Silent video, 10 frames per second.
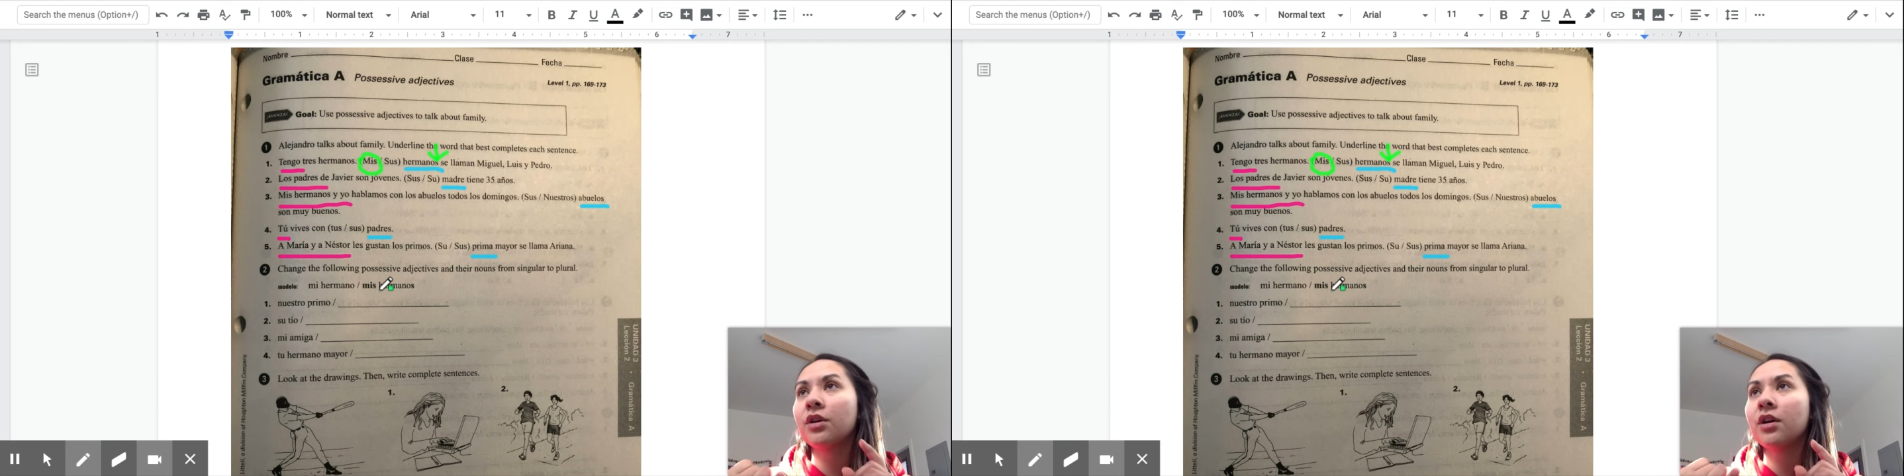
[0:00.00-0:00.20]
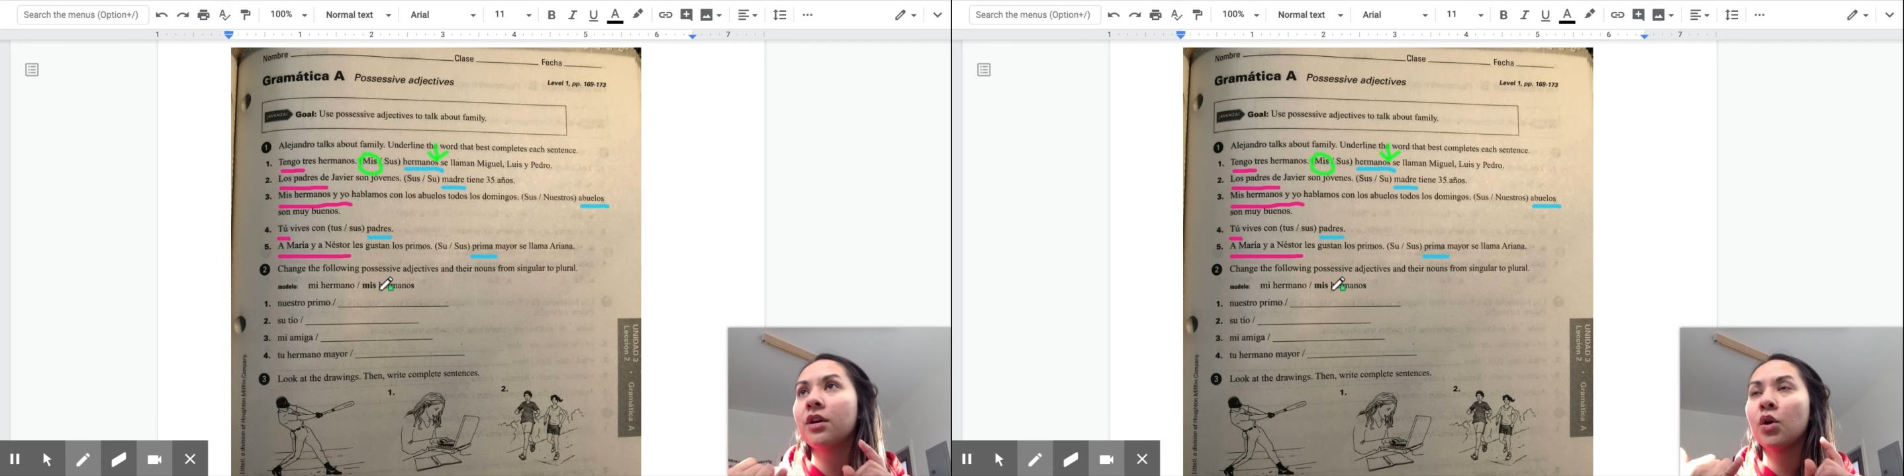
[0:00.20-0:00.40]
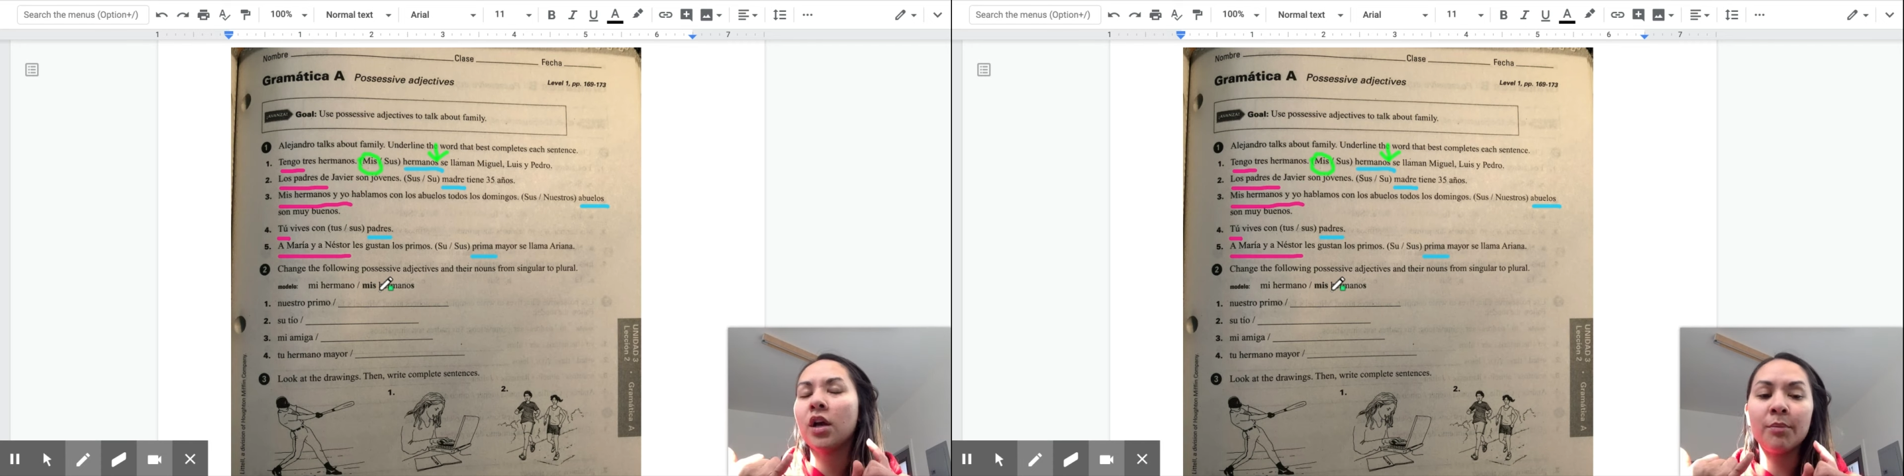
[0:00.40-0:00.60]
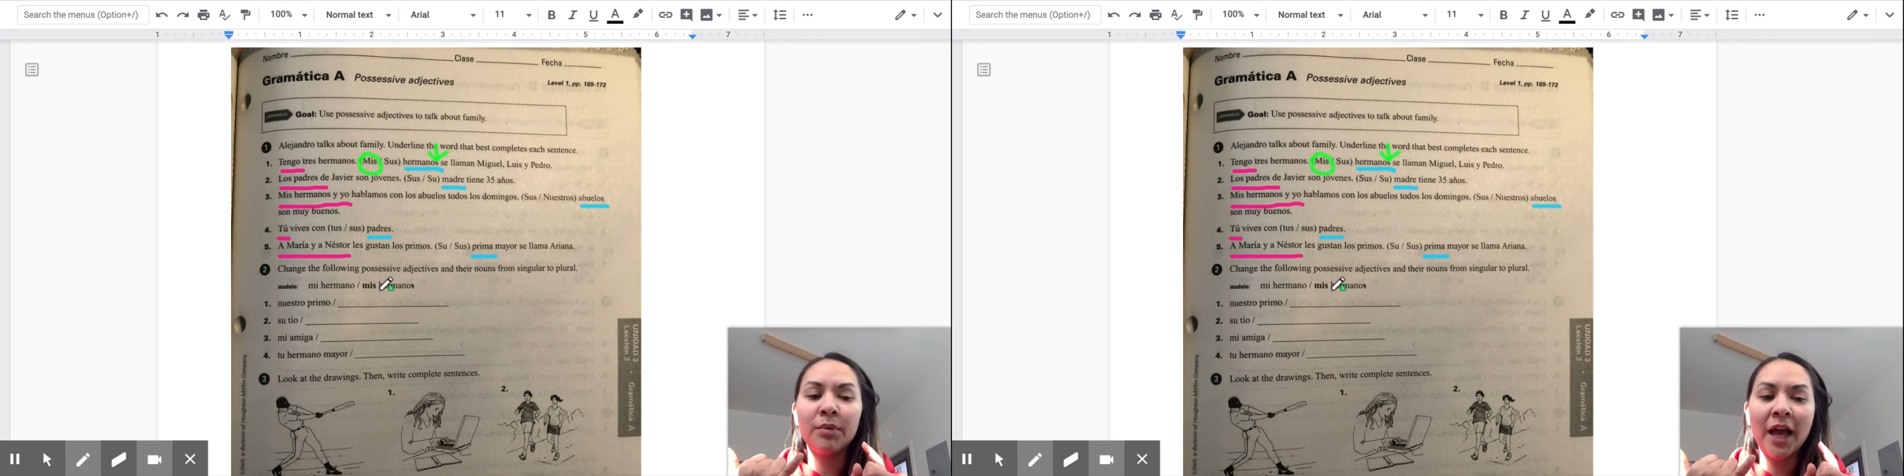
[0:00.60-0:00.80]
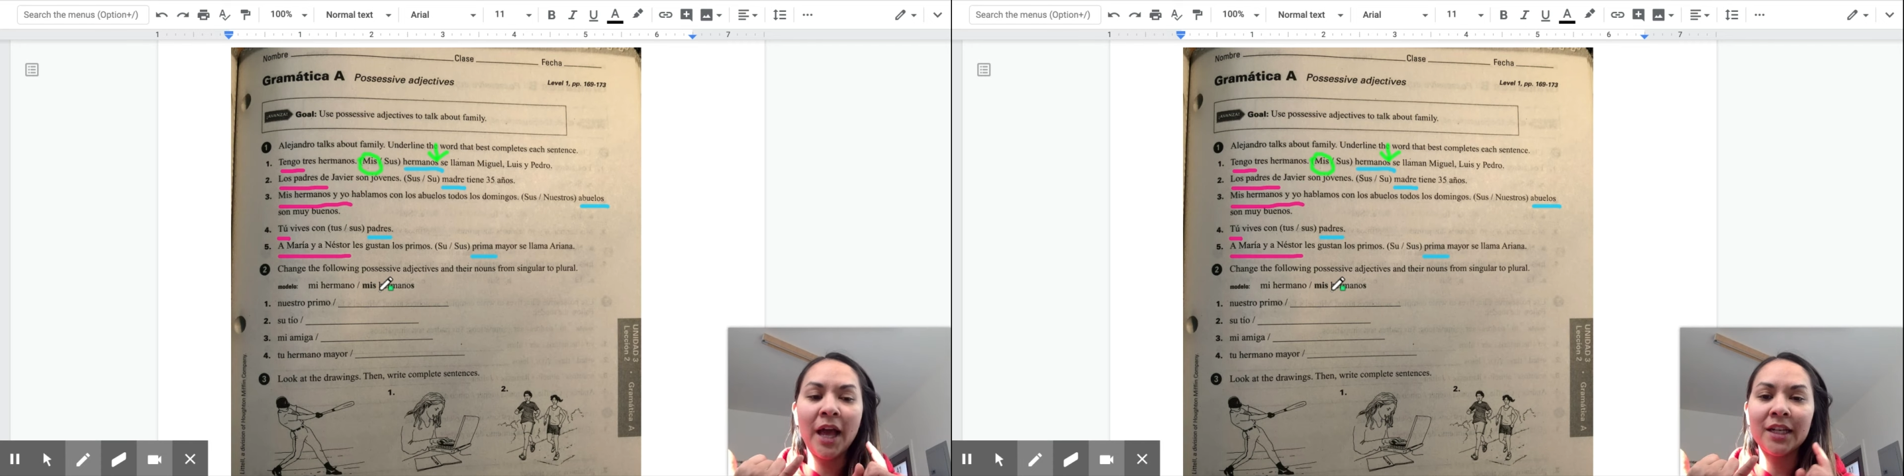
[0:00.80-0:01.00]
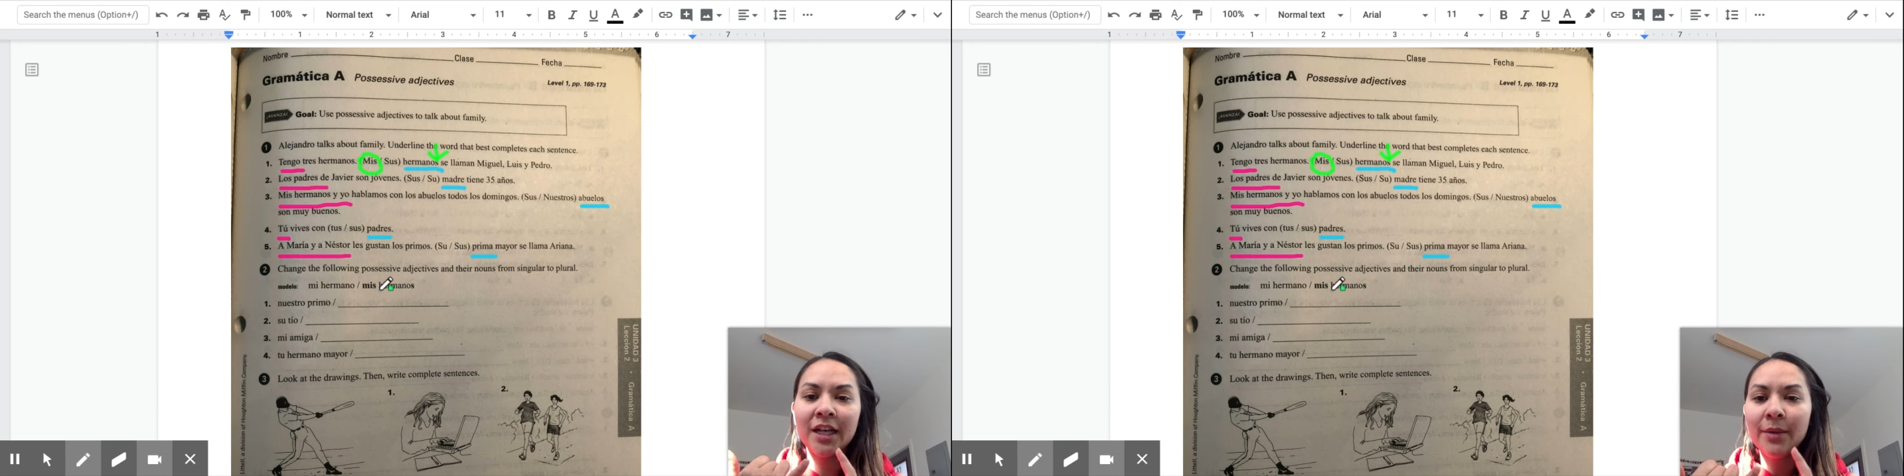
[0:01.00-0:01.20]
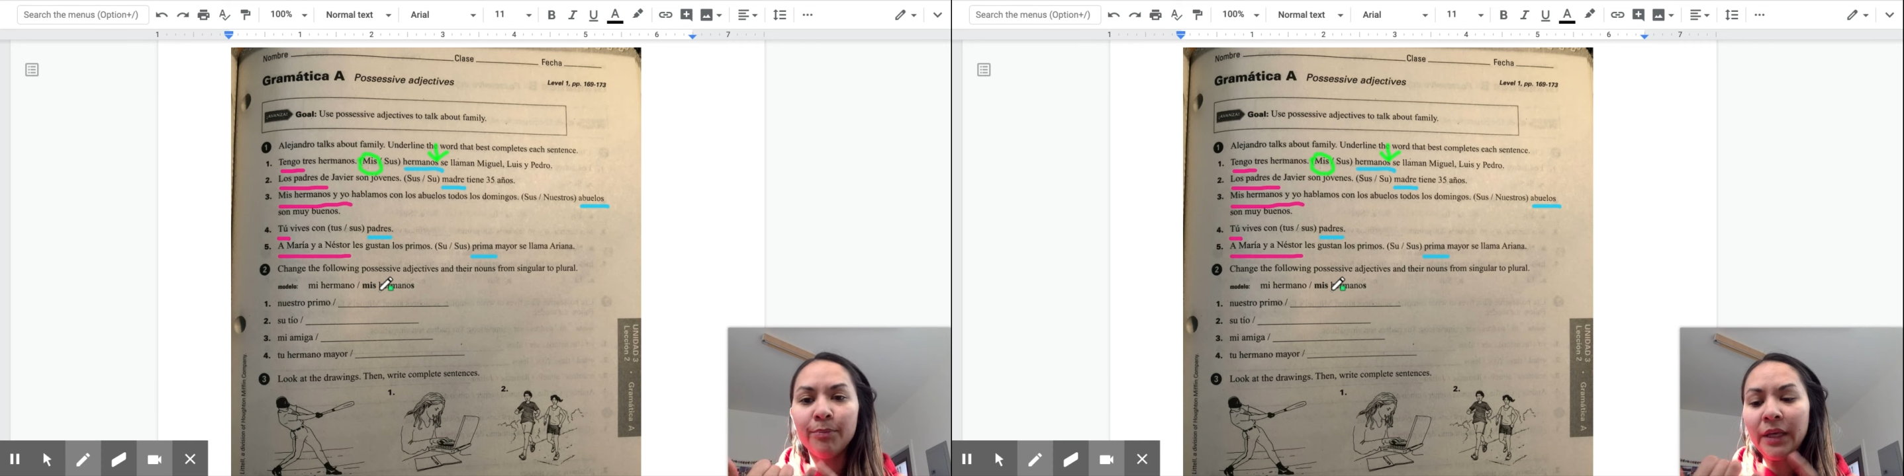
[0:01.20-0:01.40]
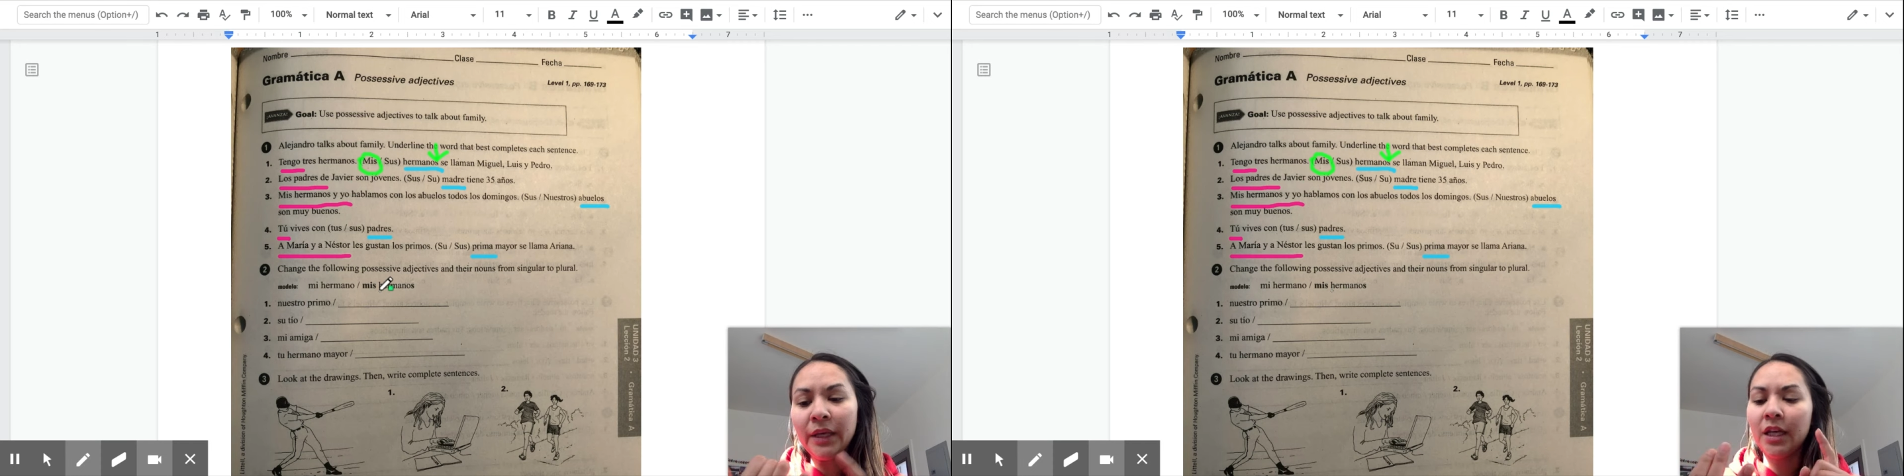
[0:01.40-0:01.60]
apply to
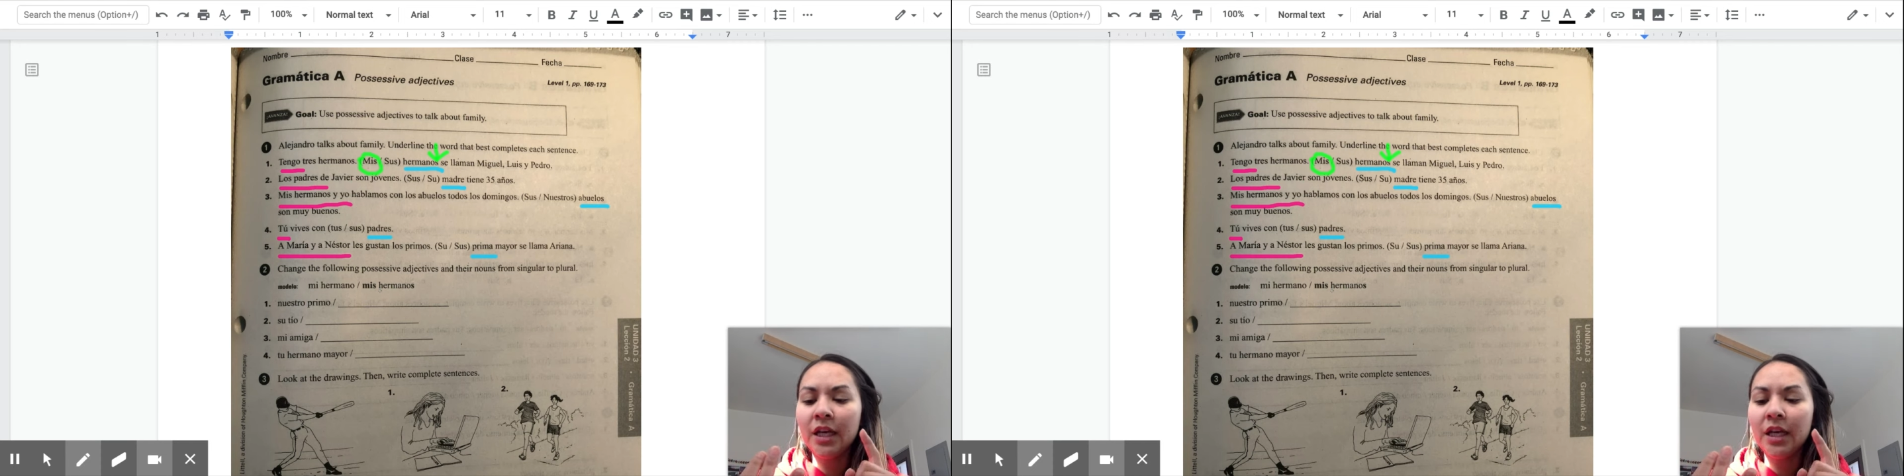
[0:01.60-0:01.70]
mi,